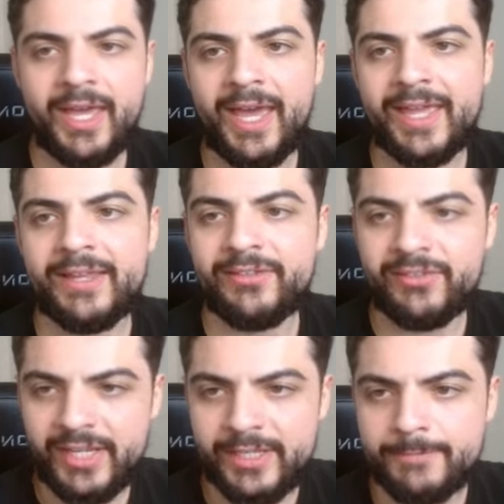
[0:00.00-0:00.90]

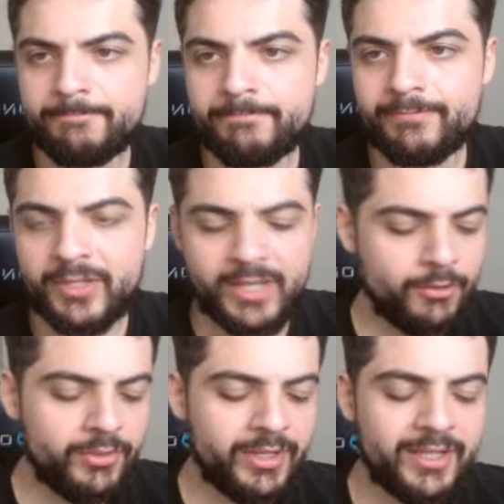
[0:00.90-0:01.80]
AC. Okay,
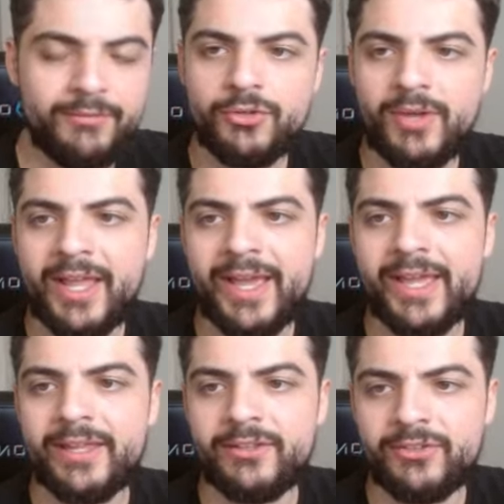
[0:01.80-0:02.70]
or you can even do
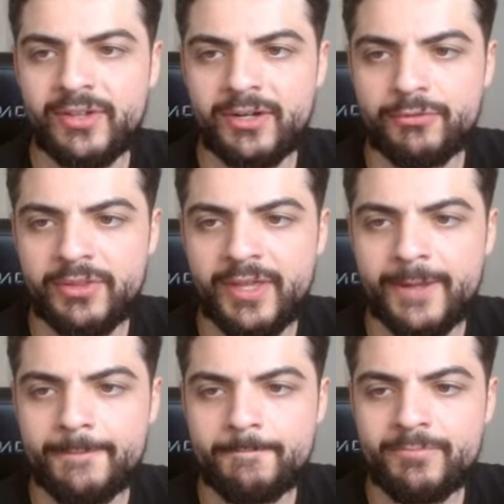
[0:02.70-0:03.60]
AA. You start off with
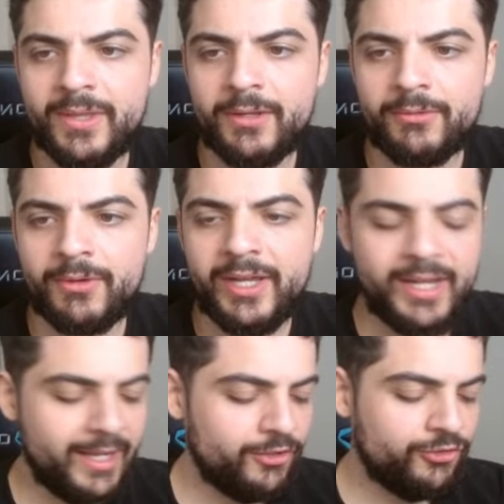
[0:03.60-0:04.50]
that, right?
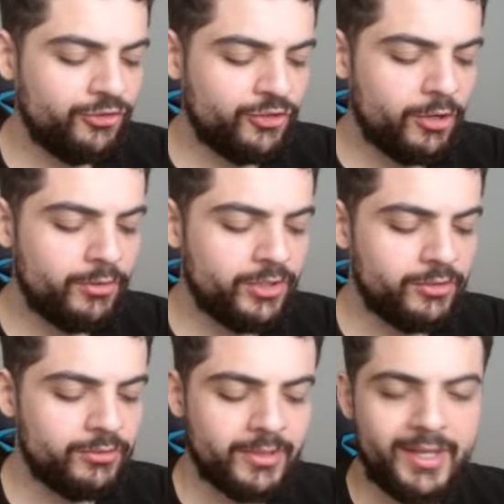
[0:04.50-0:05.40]
And it's just showing
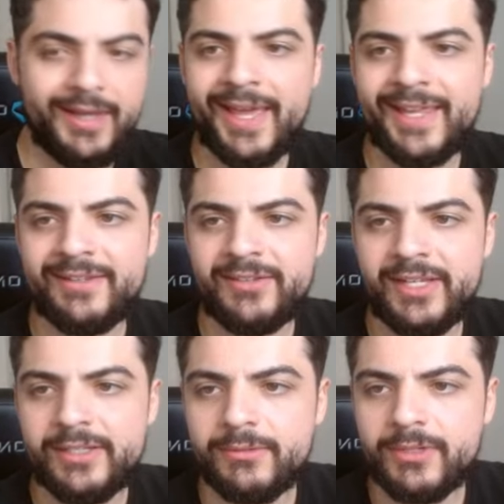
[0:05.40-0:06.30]
you
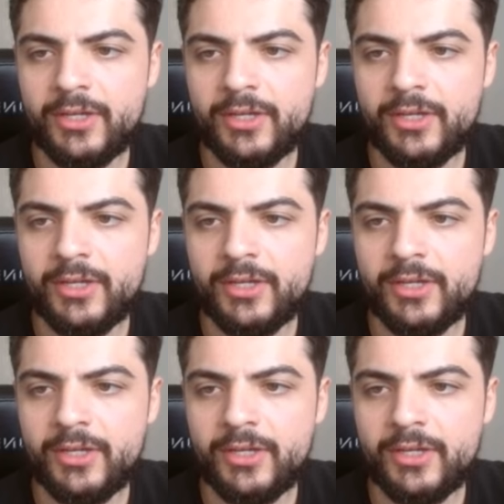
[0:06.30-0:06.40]
AD.